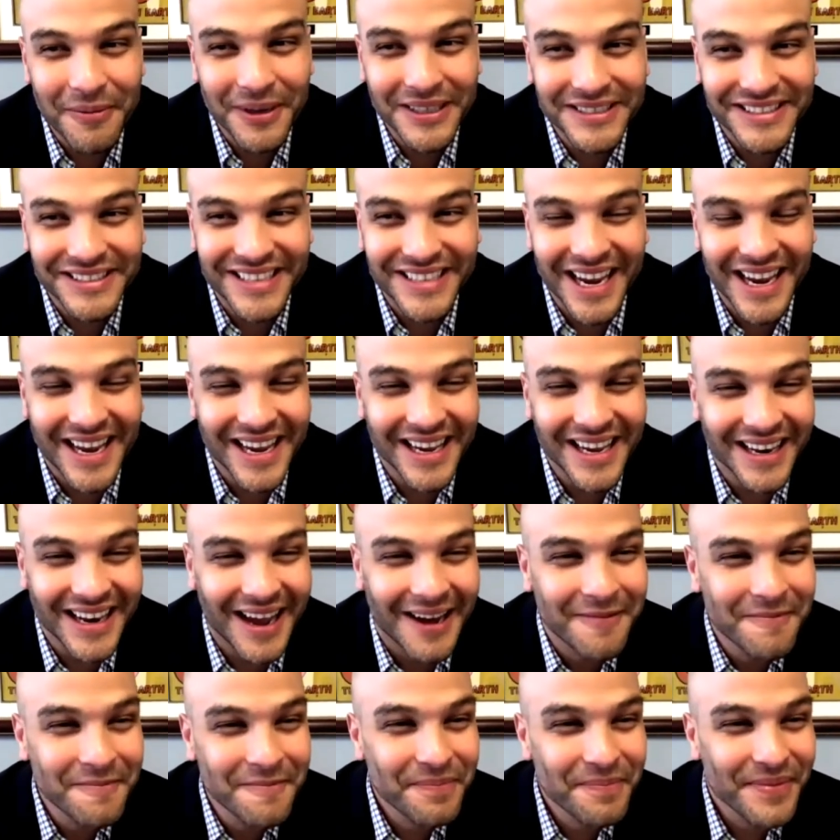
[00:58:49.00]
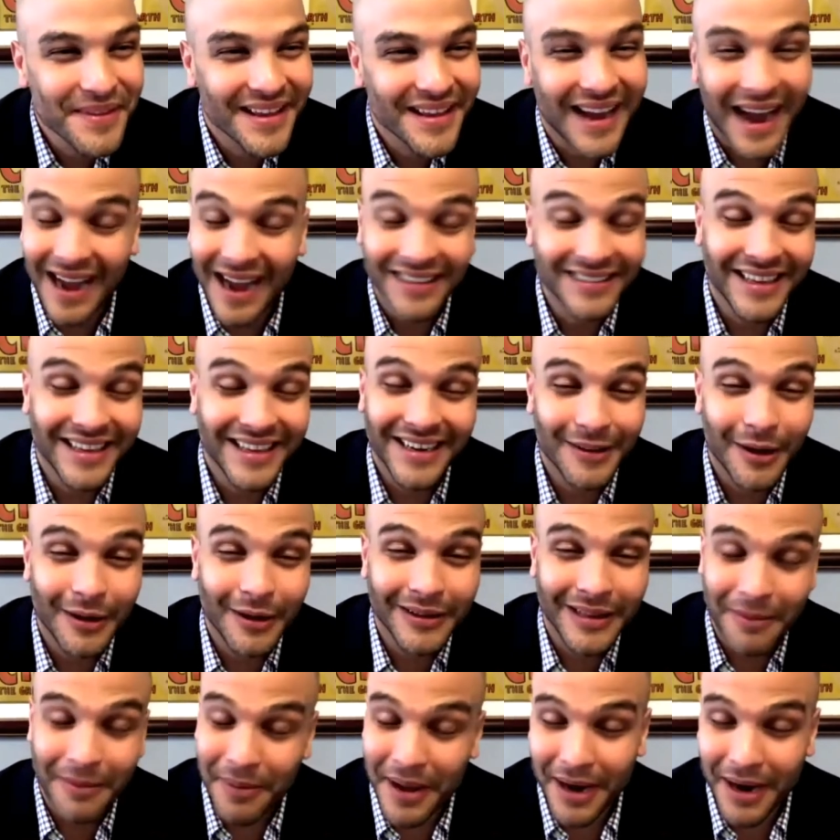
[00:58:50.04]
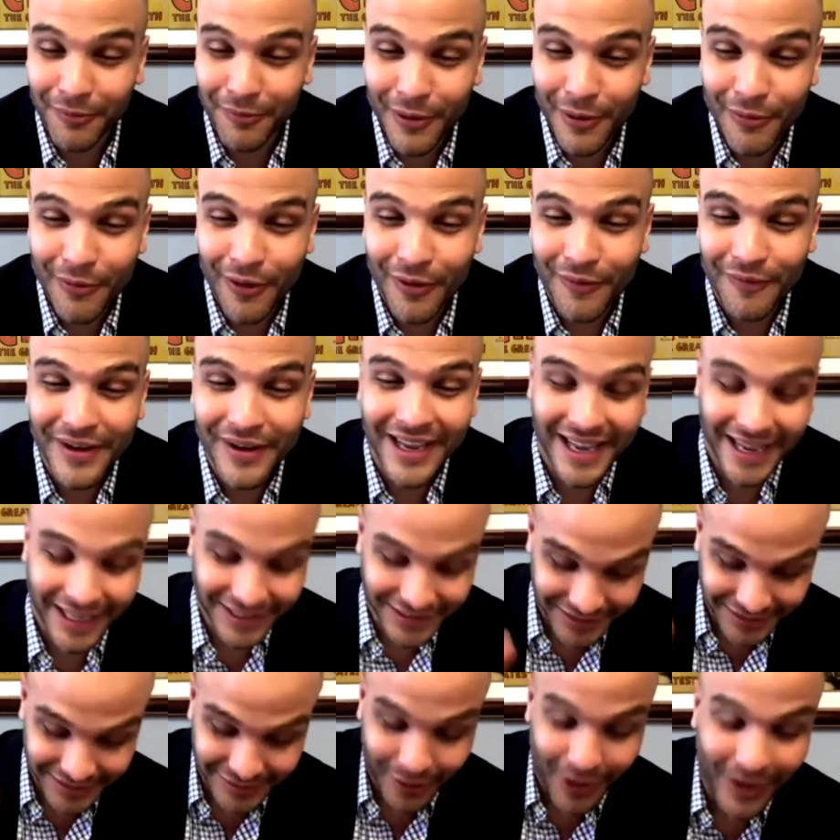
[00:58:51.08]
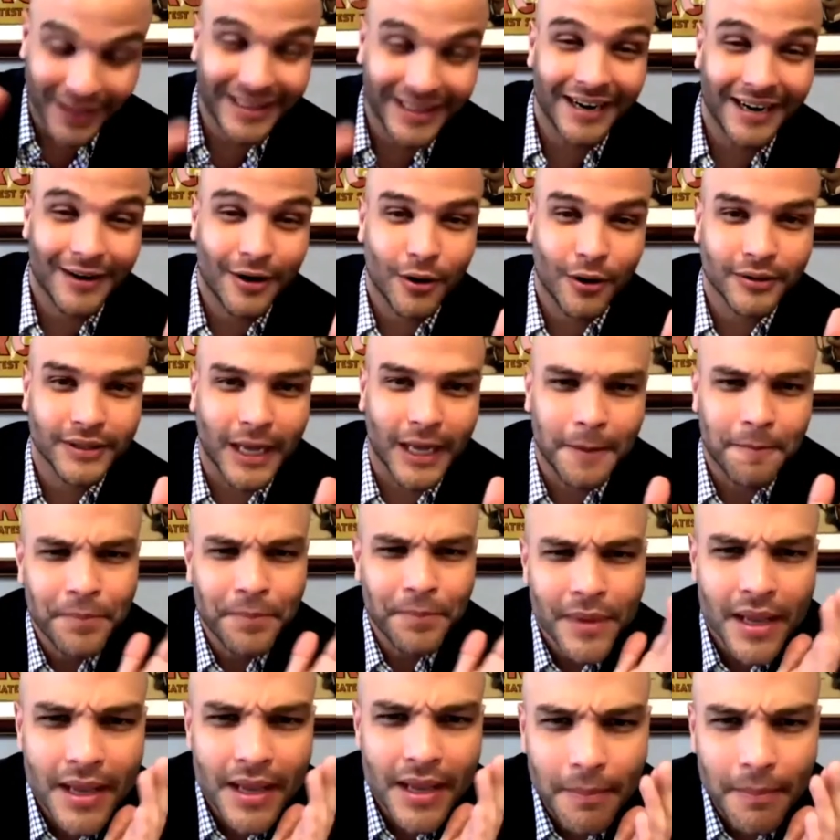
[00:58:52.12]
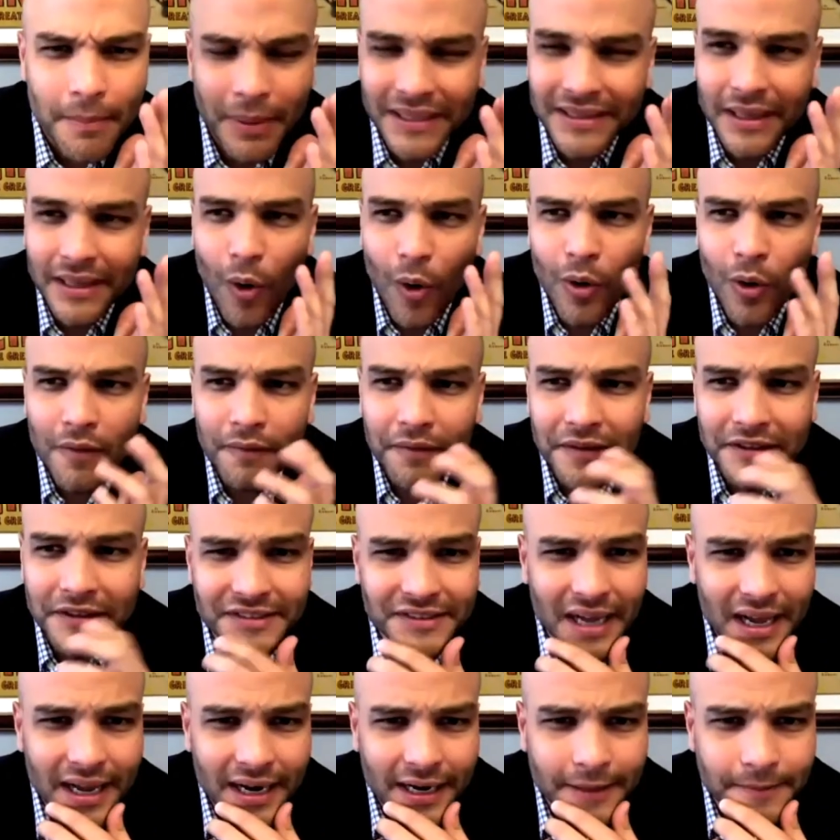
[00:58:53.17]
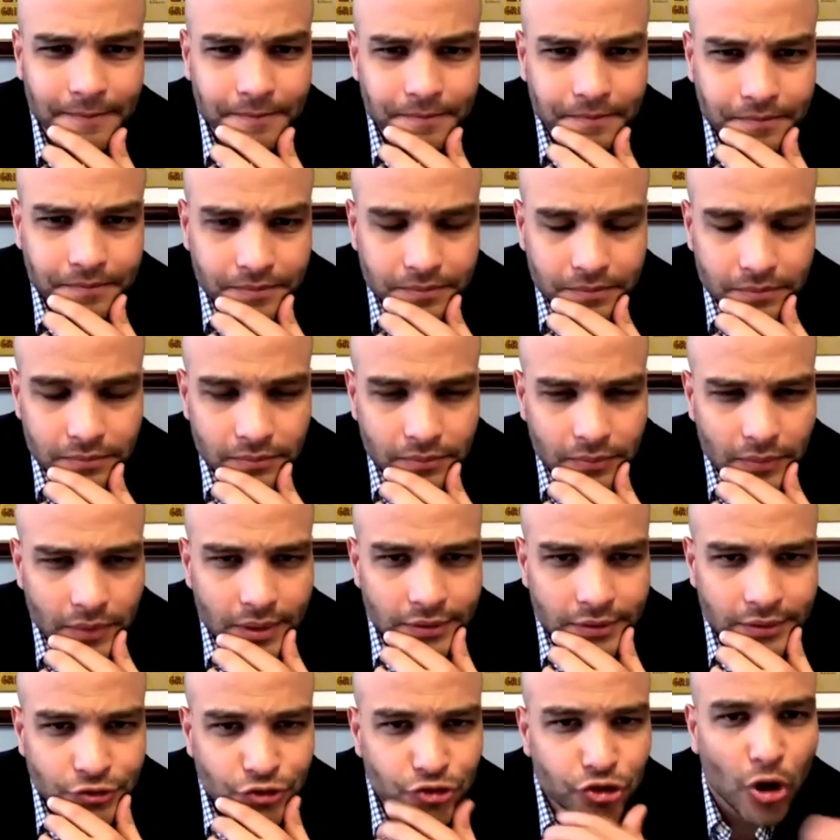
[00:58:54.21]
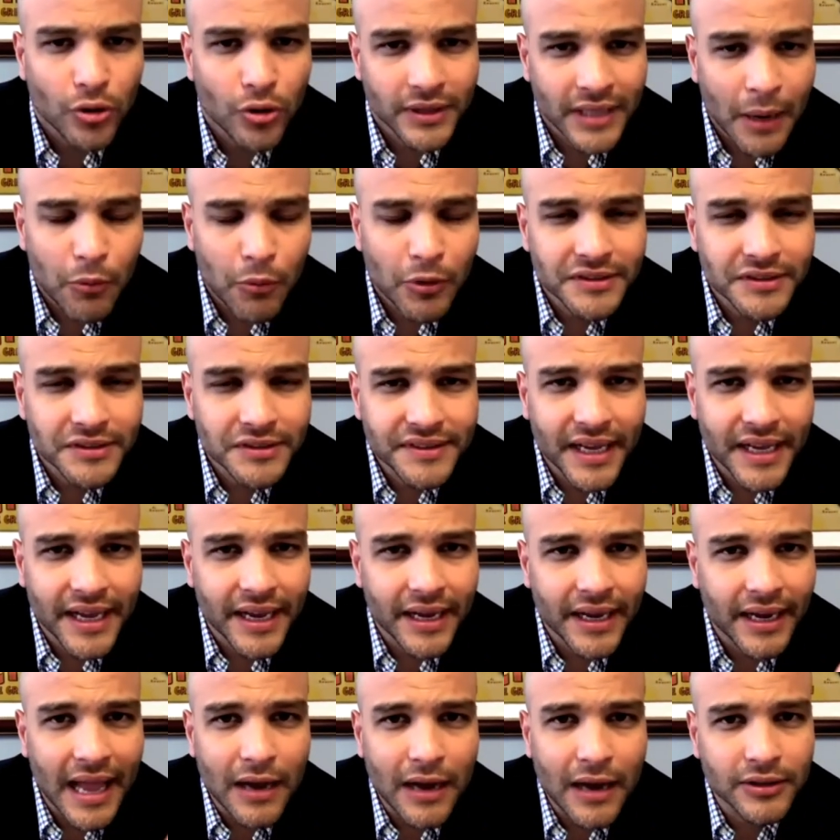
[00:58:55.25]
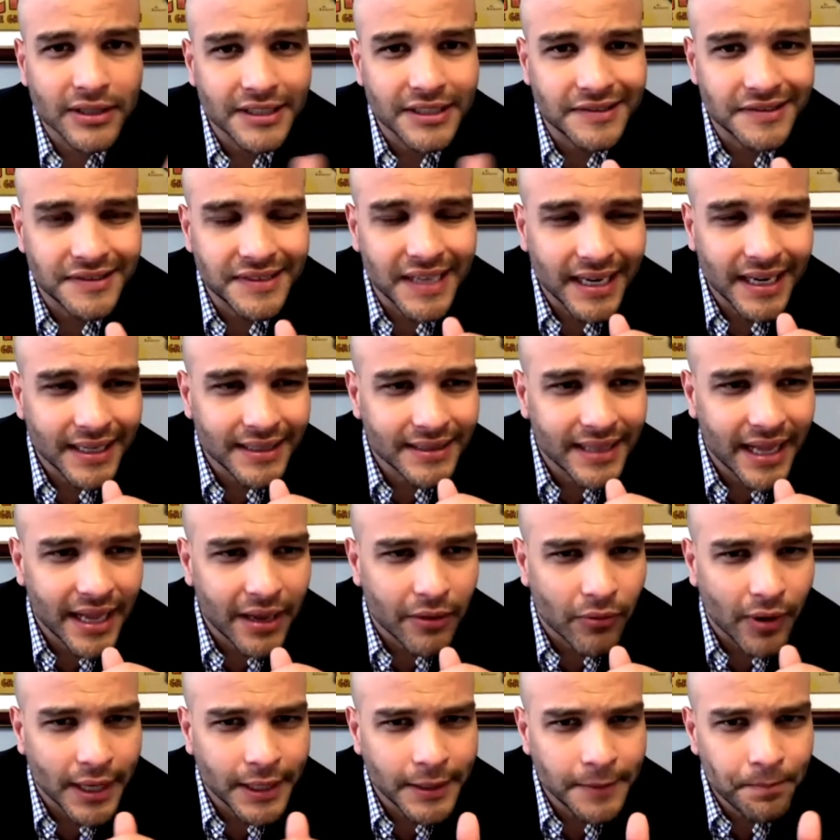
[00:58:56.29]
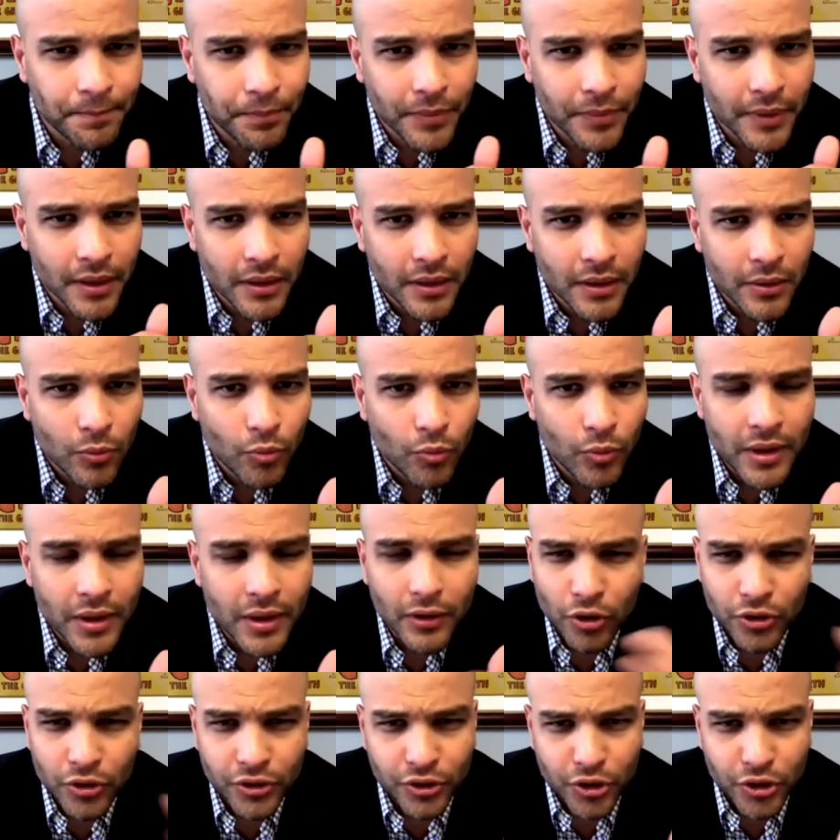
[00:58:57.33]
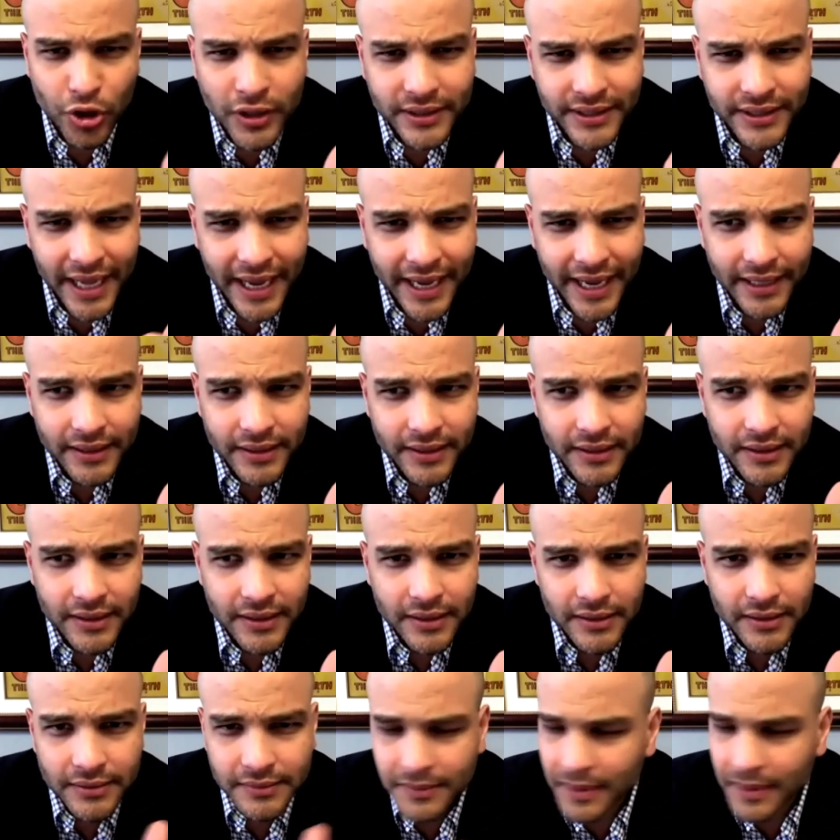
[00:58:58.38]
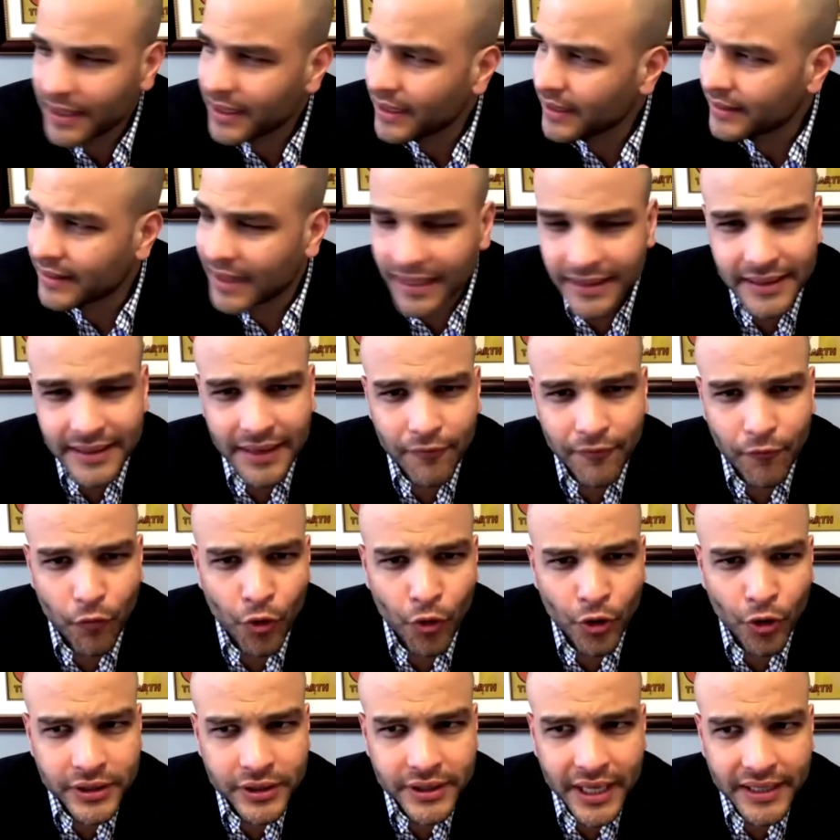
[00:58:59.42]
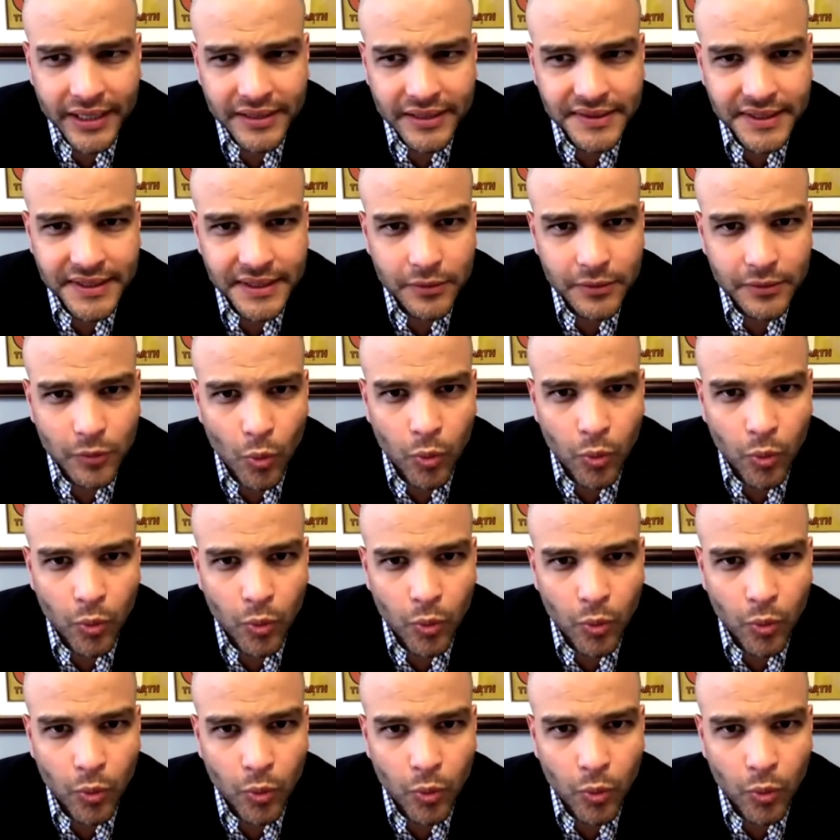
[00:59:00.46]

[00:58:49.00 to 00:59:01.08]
so much tequila. I didn't know that, but we were on vacation, so I didn't know that. But all of a sudden, so that was the kind of the second day, right? We or third day. Then, then the fourth day to say,